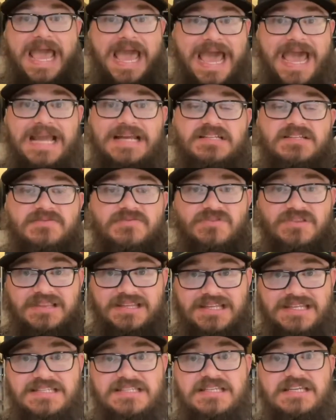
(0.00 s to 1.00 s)
active
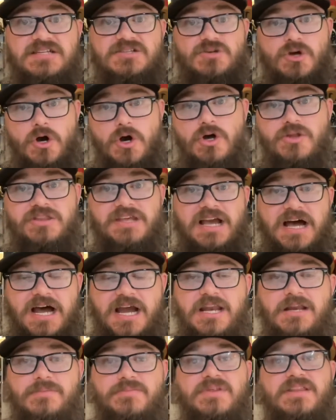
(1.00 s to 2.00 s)
listings on the
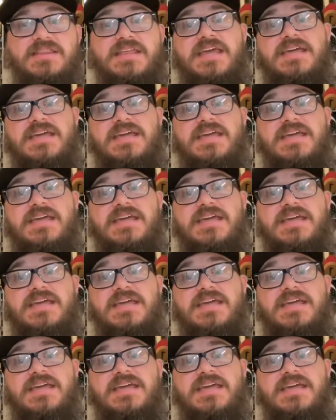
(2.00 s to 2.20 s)
item that